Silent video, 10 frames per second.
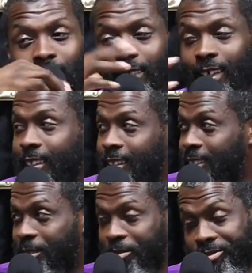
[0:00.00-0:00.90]
Hey,
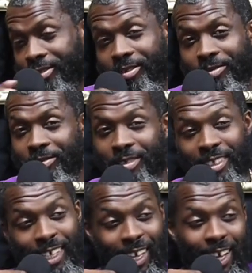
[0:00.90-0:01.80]

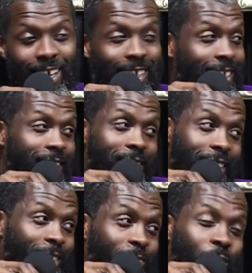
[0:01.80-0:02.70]
hey,
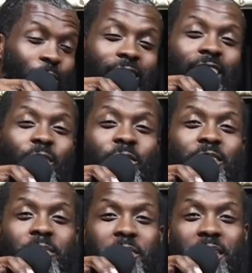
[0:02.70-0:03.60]
that's foreign language
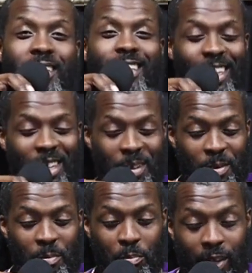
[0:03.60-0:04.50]
to me.
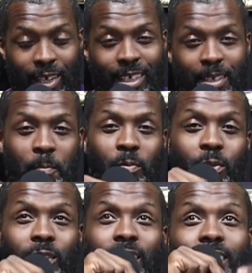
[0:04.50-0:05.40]
But
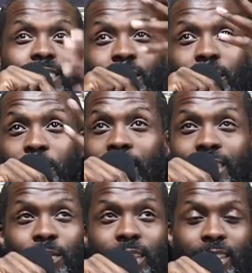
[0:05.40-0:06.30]
basically
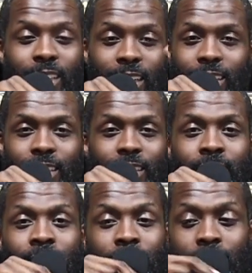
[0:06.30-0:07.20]
what he's saying is,
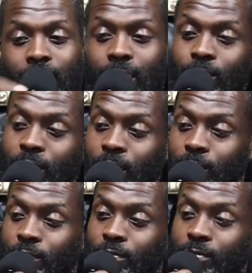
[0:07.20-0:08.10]

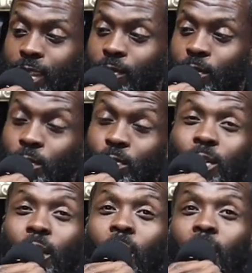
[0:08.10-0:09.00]
if you
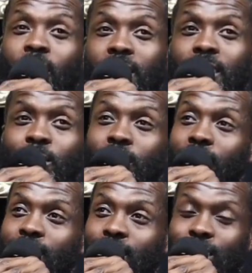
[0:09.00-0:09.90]
are good with
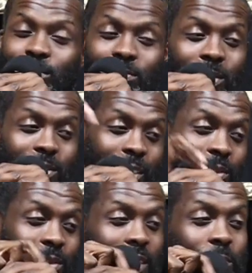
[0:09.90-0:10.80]
that, you know what I'm saying,
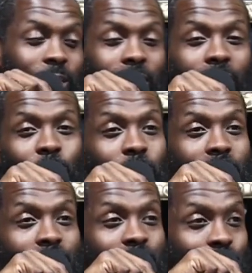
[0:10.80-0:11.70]
you're good with that, you could
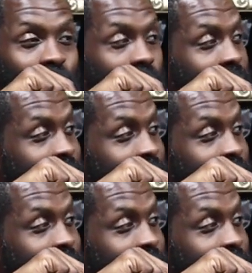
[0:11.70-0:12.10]
trace the